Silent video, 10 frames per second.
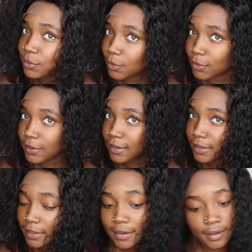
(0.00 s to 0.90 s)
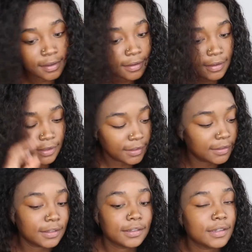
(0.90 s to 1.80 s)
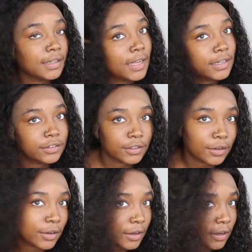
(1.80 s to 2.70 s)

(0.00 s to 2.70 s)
water. And this is the natural.